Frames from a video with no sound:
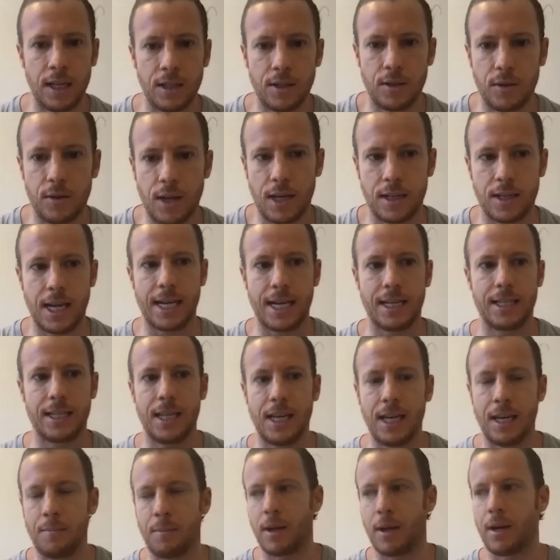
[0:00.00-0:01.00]

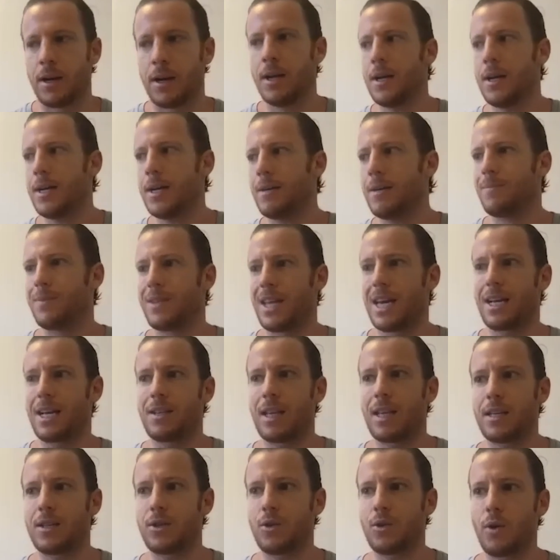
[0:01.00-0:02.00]
2018, but
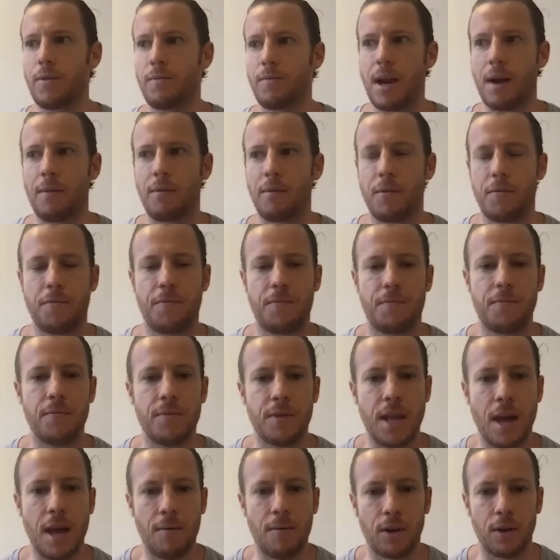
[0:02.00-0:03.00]
they sort of never
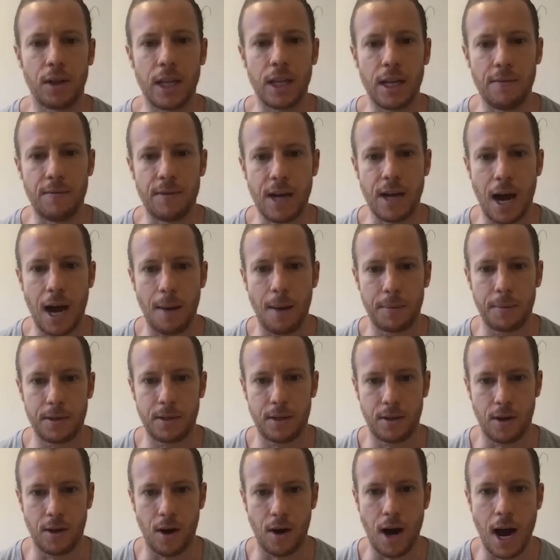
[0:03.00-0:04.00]
lived up to
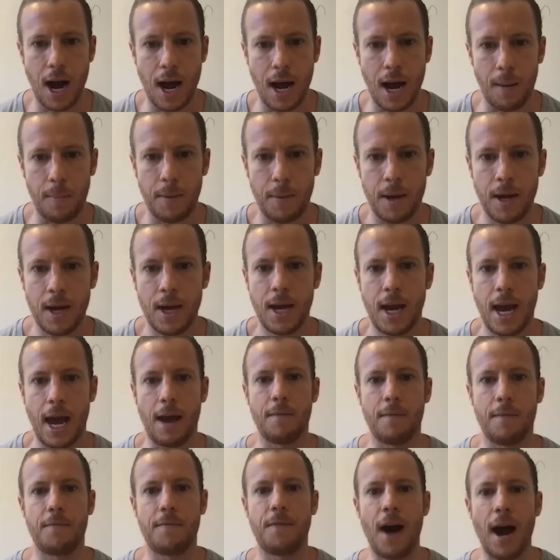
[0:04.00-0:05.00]
their hype.
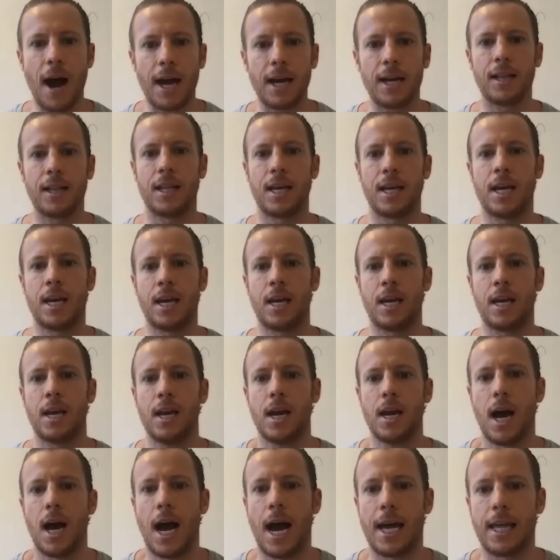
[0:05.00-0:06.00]
And finally,
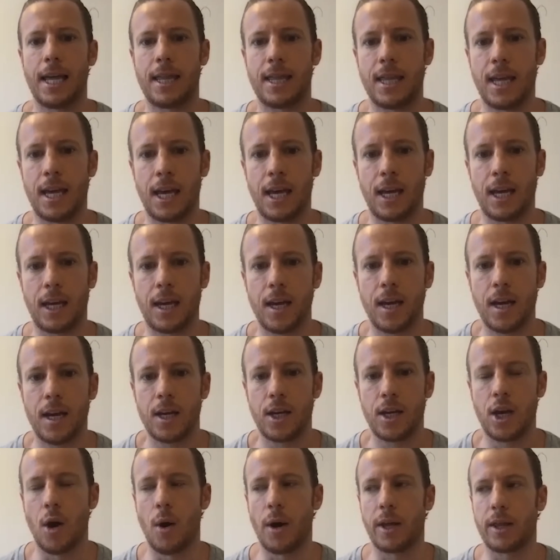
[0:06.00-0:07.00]
I think,
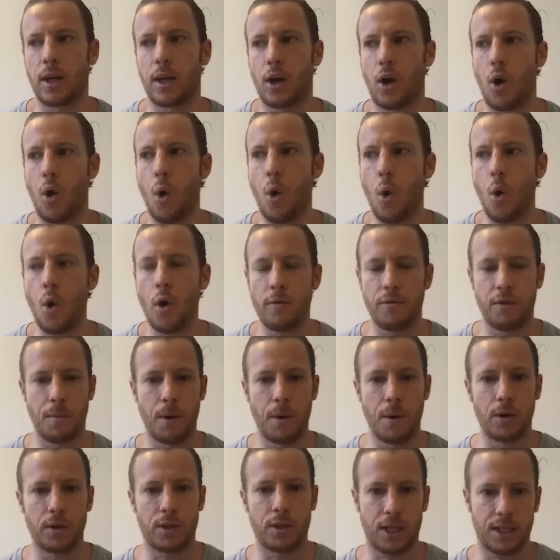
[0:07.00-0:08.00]
you know, at the core of the
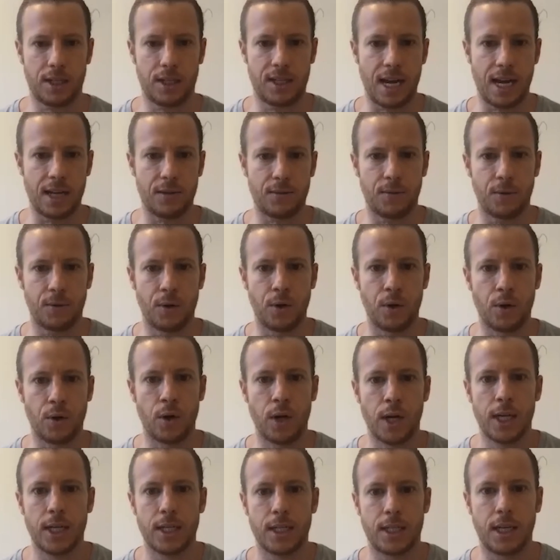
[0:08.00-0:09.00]
most successful
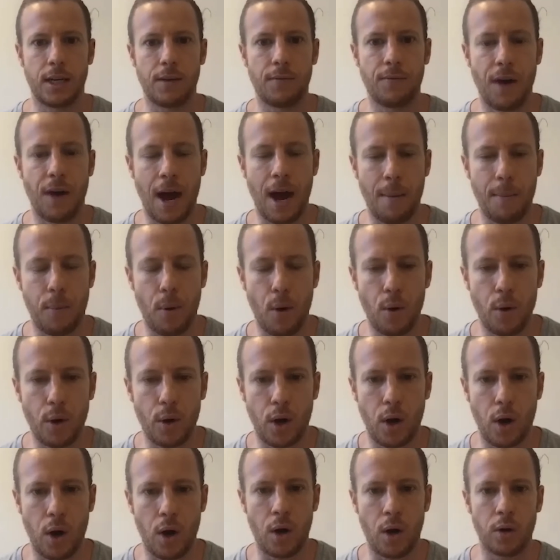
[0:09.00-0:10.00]
DeFi
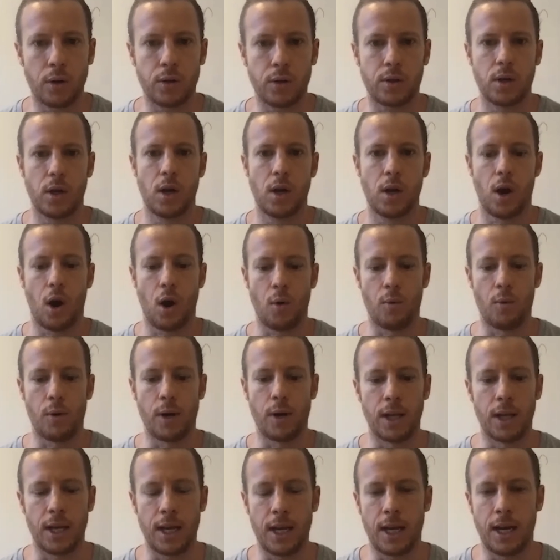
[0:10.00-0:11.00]
protocols are
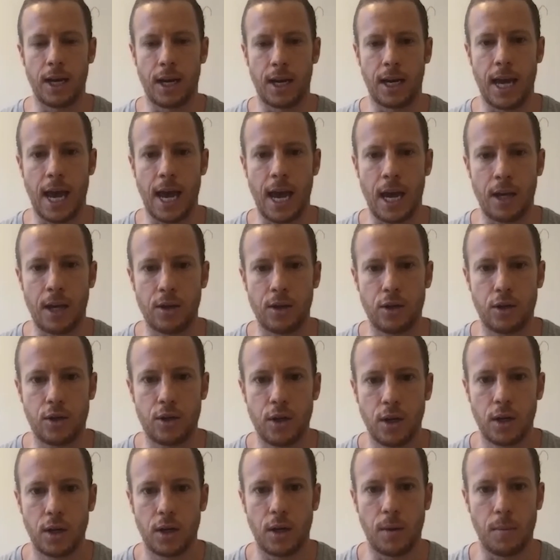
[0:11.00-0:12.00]
really an engaged
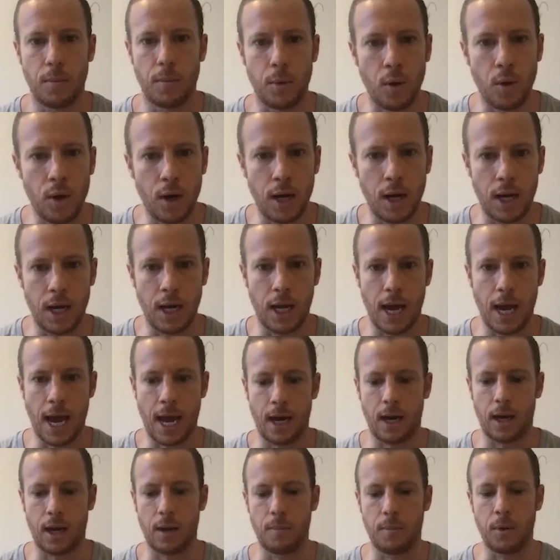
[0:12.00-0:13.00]
community, and
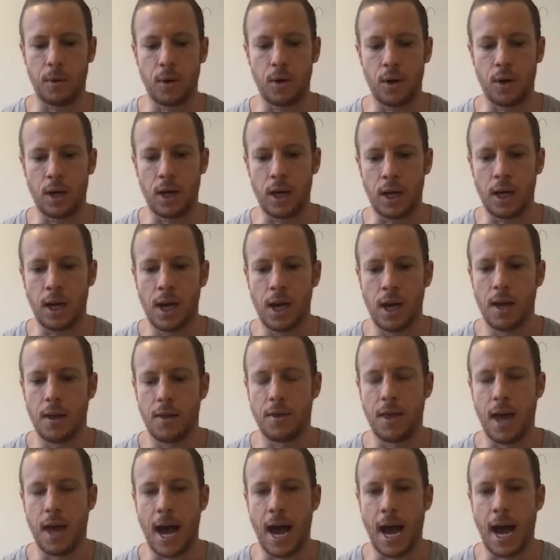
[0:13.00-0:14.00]
a community
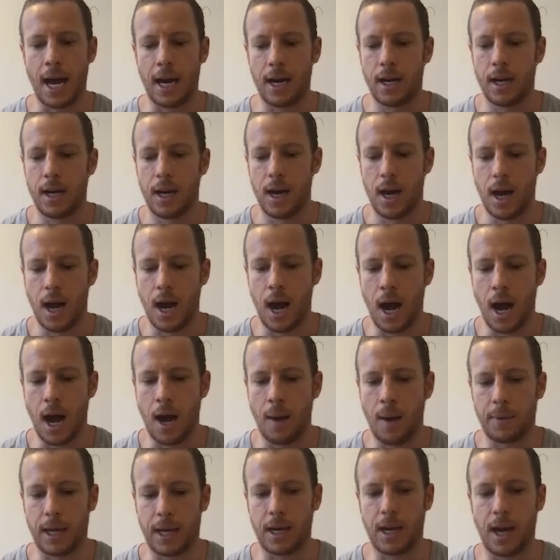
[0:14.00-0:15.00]
that
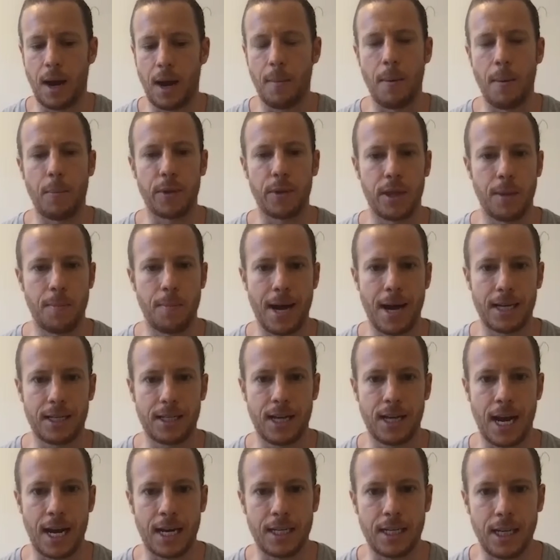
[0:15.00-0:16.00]
can come up with the best
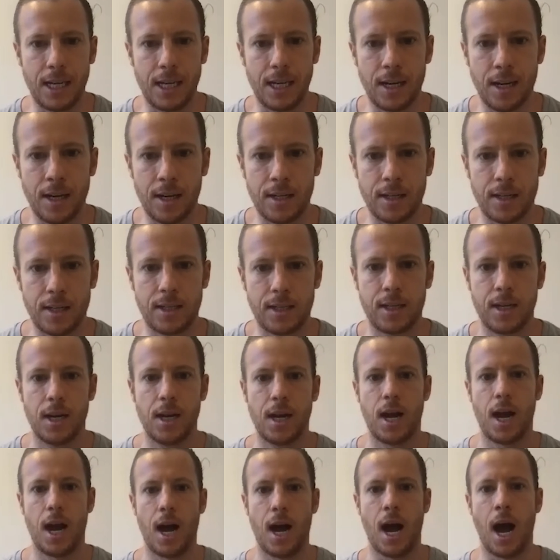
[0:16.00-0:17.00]
ideas,
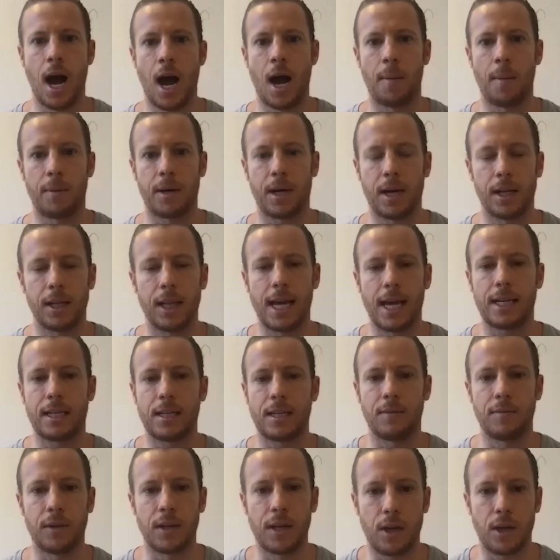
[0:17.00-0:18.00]

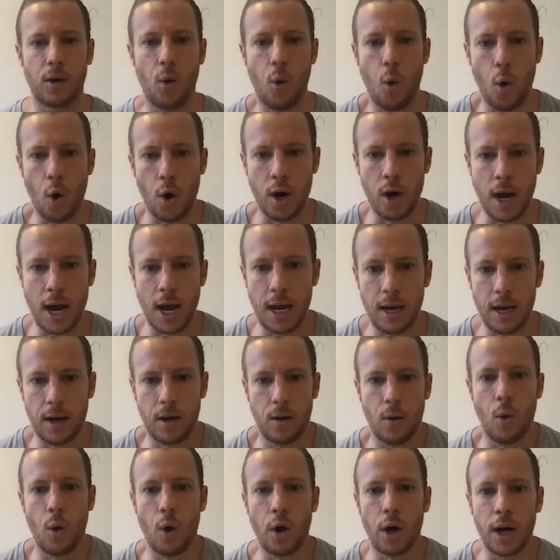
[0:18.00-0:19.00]
collectively coordinate and
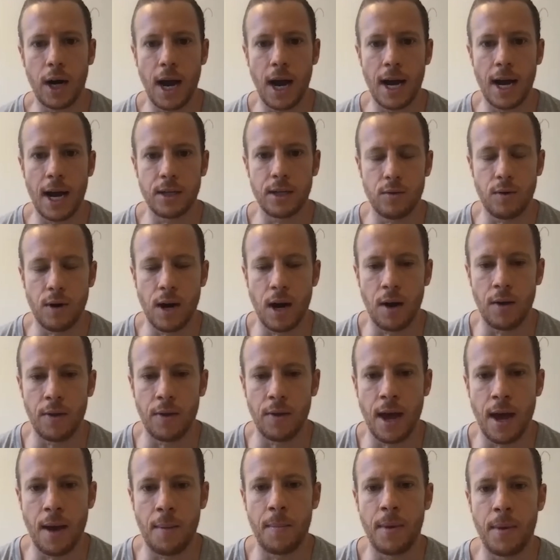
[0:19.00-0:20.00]
organize around
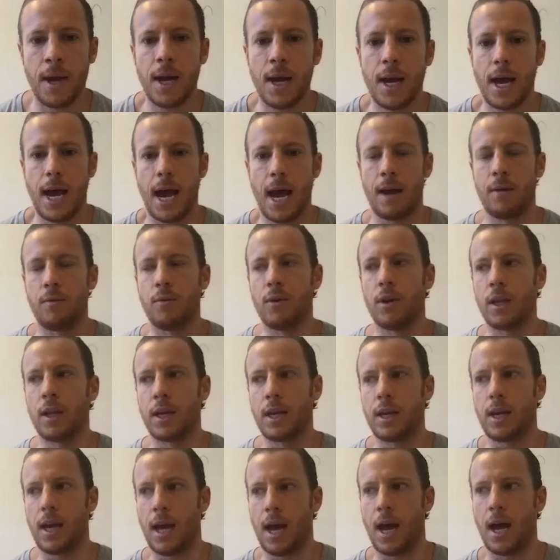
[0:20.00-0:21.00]
them, and
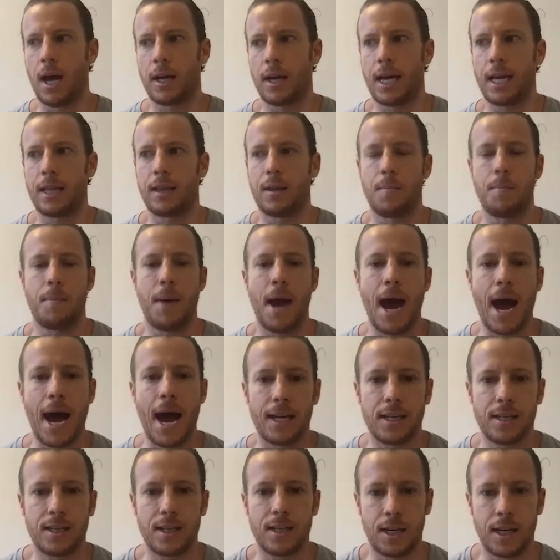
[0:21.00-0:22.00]
really get them
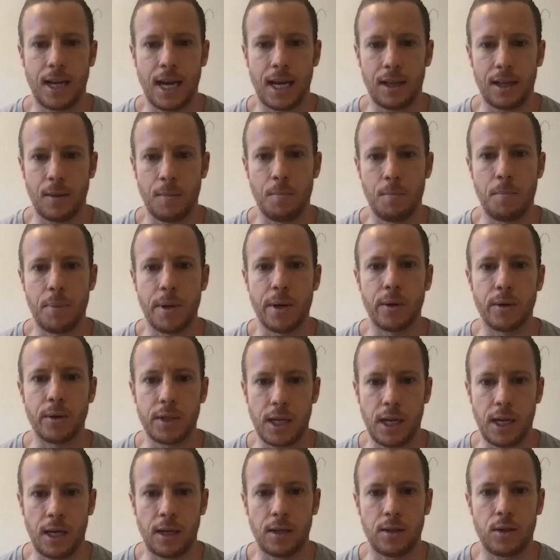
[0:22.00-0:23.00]
passed and get them built
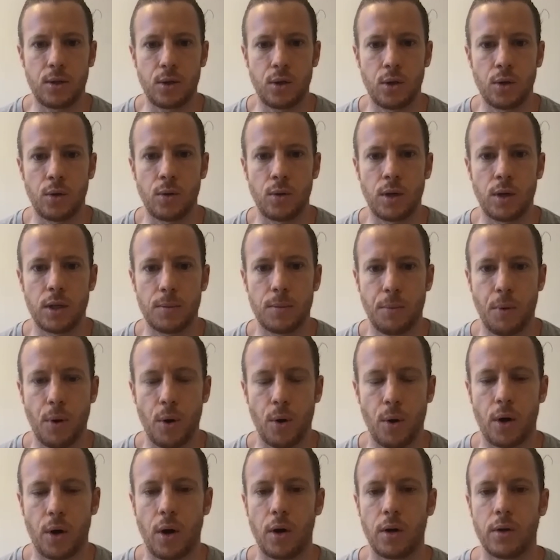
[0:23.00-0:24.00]
into these
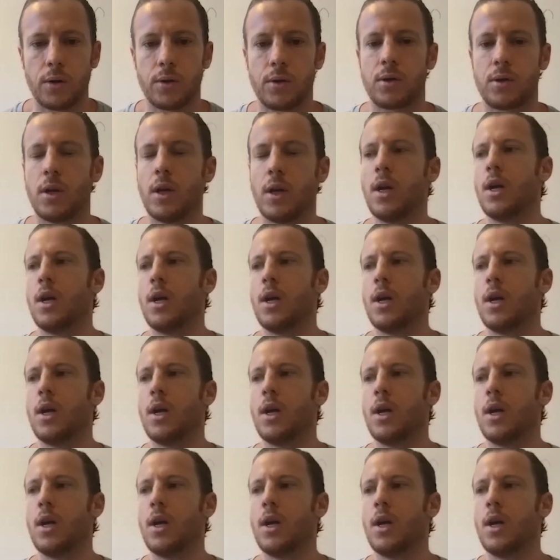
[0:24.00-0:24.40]
protocols.